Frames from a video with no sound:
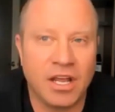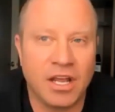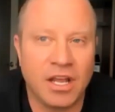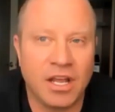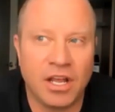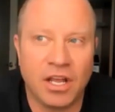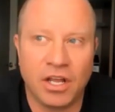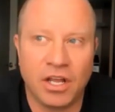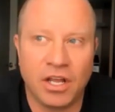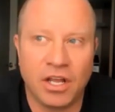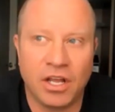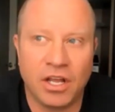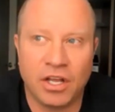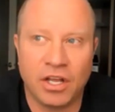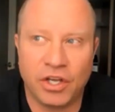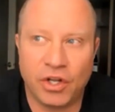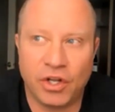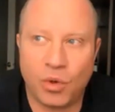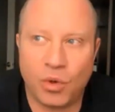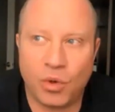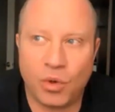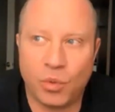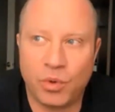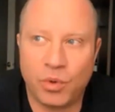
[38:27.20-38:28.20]
you know,
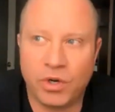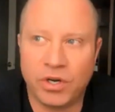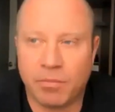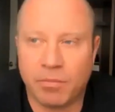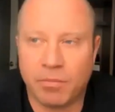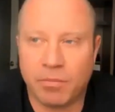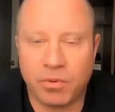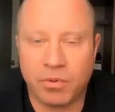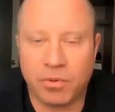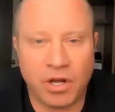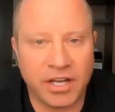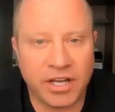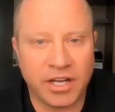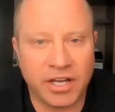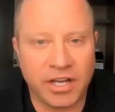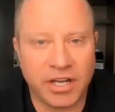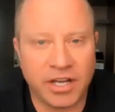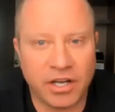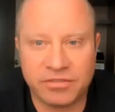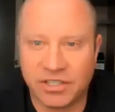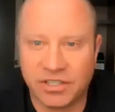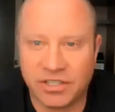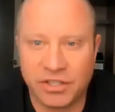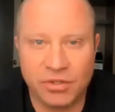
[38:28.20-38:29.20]
we're applying obviously
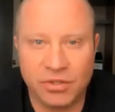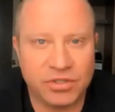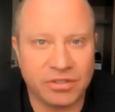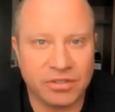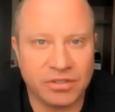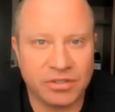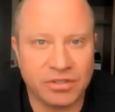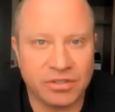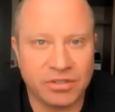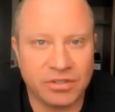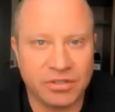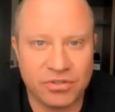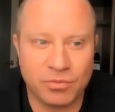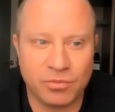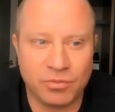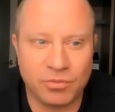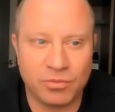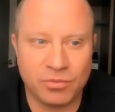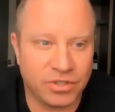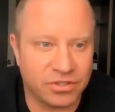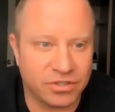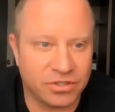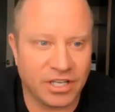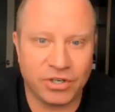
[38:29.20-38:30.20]
use of Zoom just
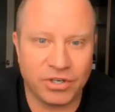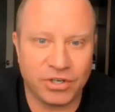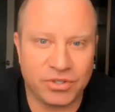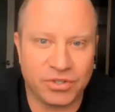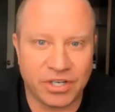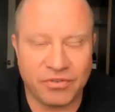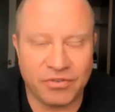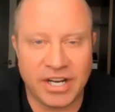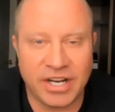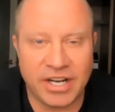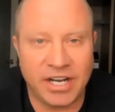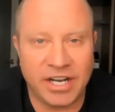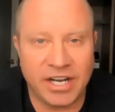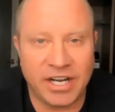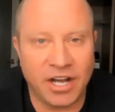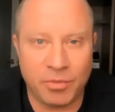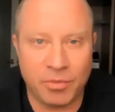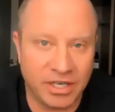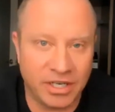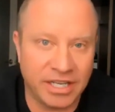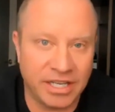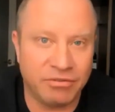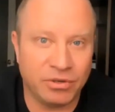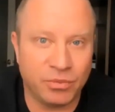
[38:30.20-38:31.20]
like we're using right now,
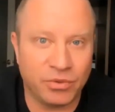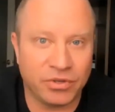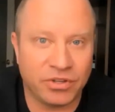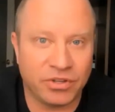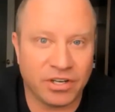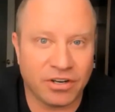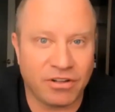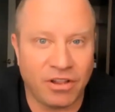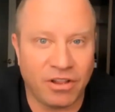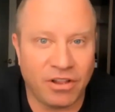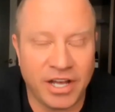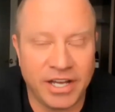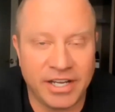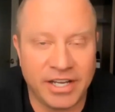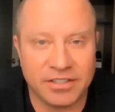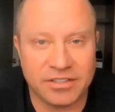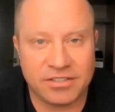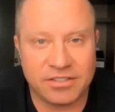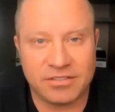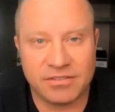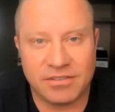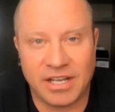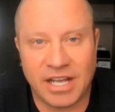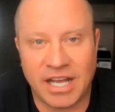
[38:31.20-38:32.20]
but even with our
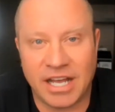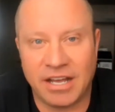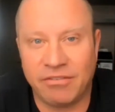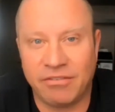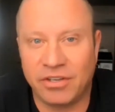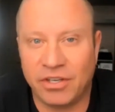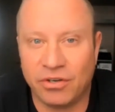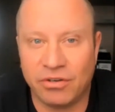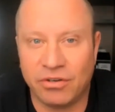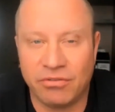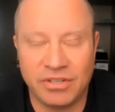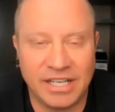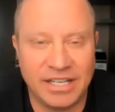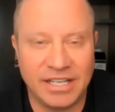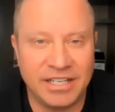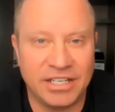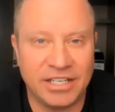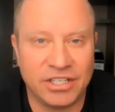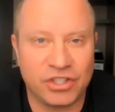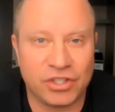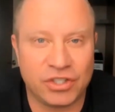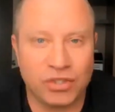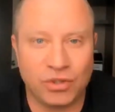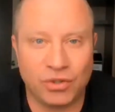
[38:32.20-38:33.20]
clients, having your
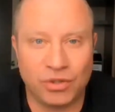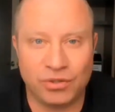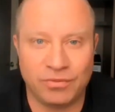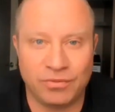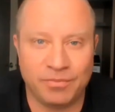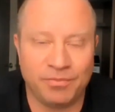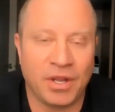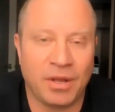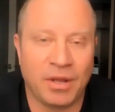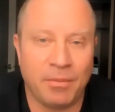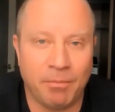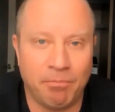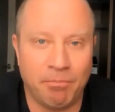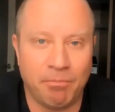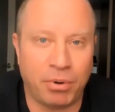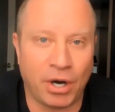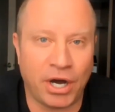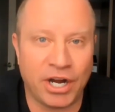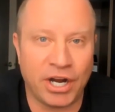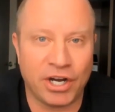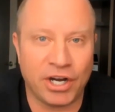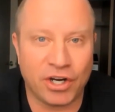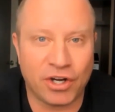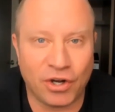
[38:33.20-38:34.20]
initial
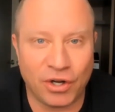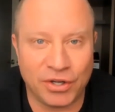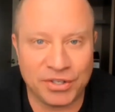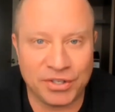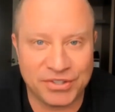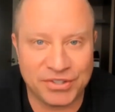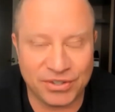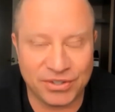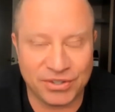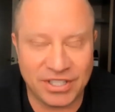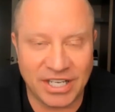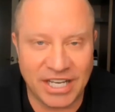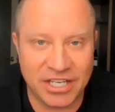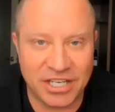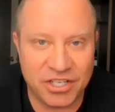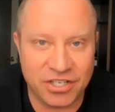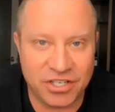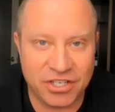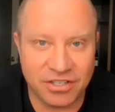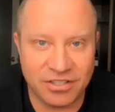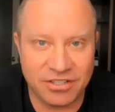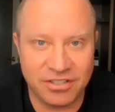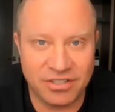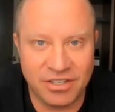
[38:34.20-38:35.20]
buyer
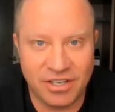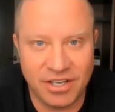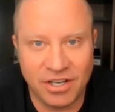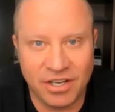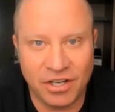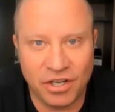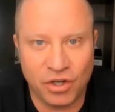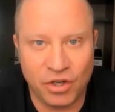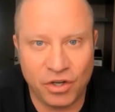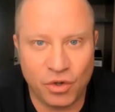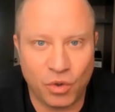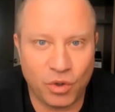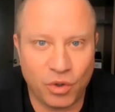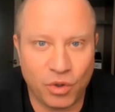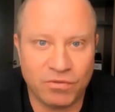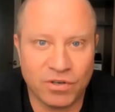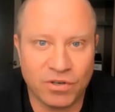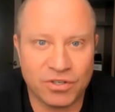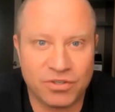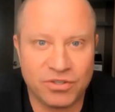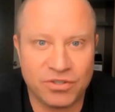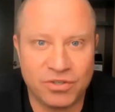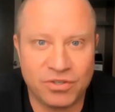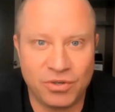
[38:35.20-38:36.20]
consultation
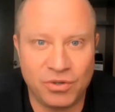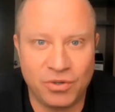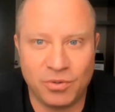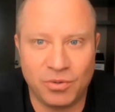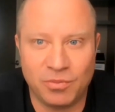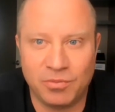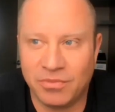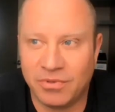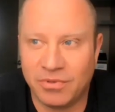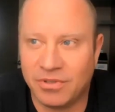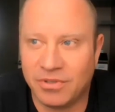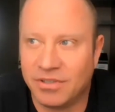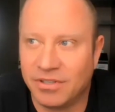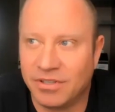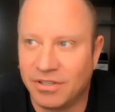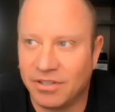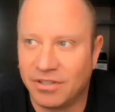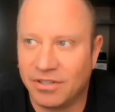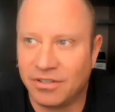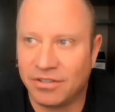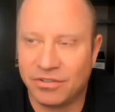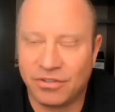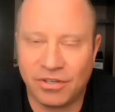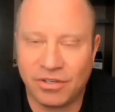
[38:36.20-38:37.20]
over Zoom,
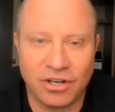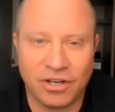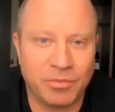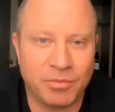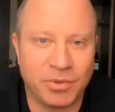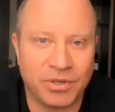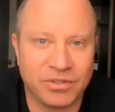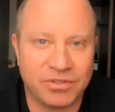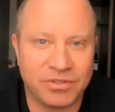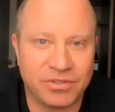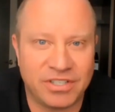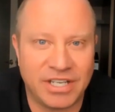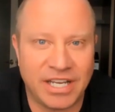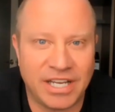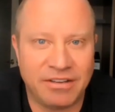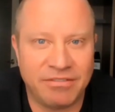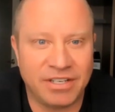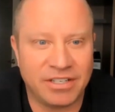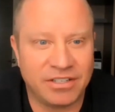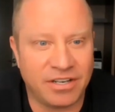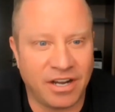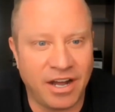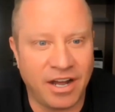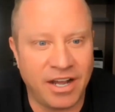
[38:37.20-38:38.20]
talk about
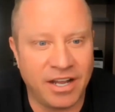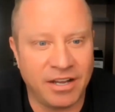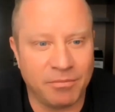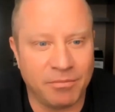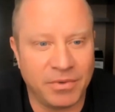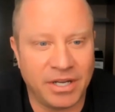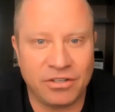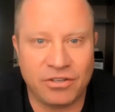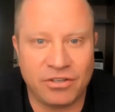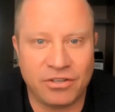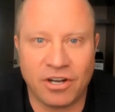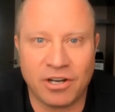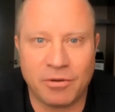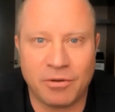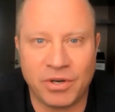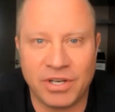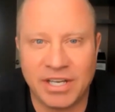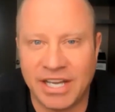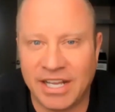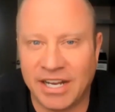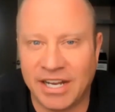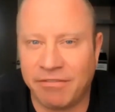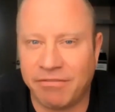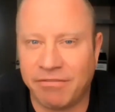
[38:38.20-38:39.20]
saving time and talk about
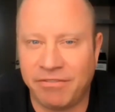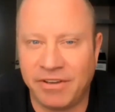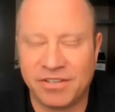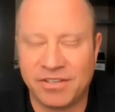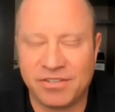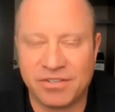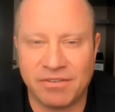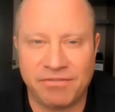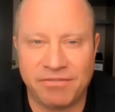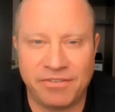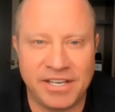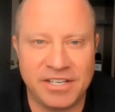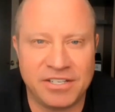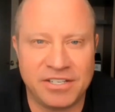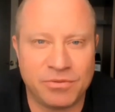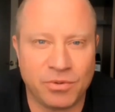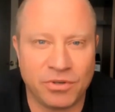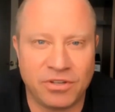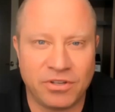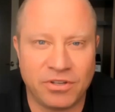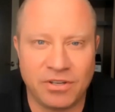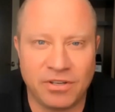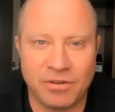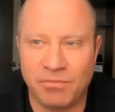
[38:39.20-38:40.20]
getting face to face
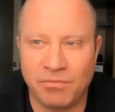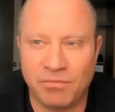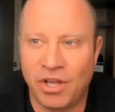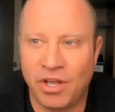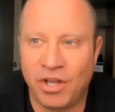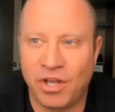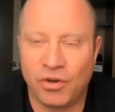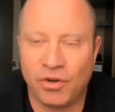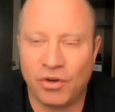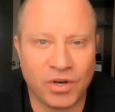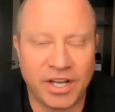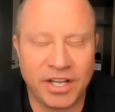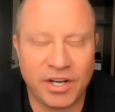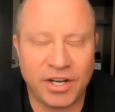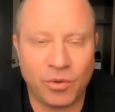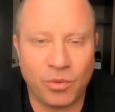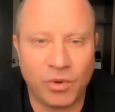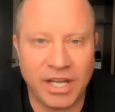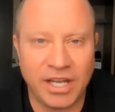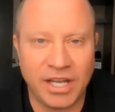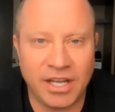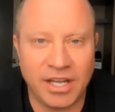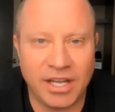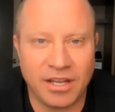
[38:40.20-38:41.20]
with them right
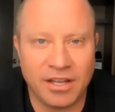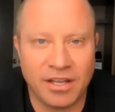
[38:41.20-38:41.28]
away